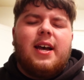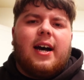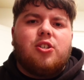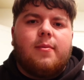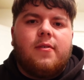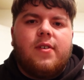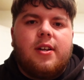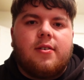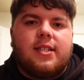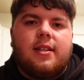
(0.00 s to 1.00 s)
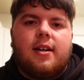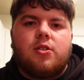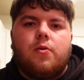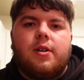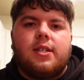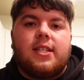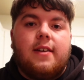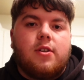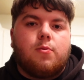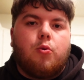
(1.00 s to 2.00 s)
I dropped a video saying I was going to
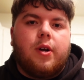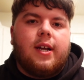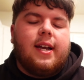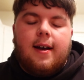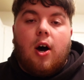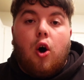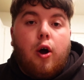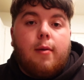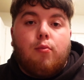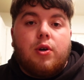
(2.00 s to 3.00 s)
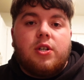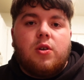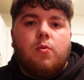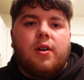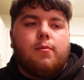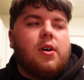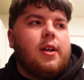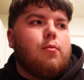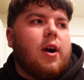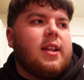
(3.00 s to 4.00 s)
Stevens Point, a haunted bridge with a
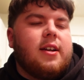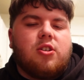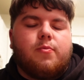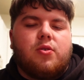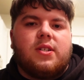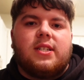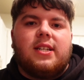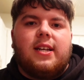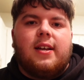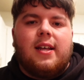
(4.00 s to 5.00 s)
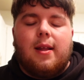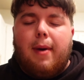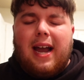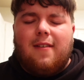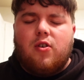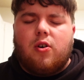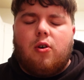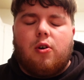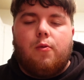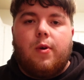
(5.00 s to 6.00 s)
bloody bride that you're supposed to see in the back of your
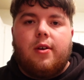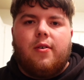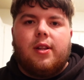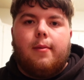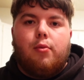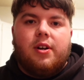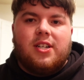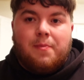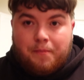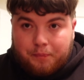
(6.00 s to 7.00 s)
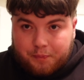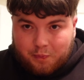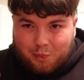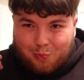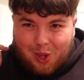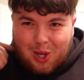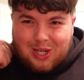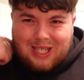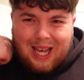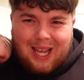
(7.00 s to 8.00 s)
car when you go on that bridge.
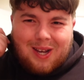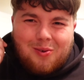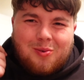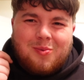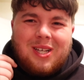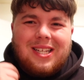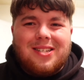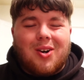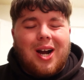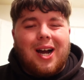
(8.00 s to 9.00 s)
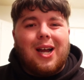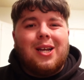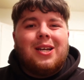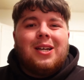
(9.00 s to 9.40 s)
Damn, these are high.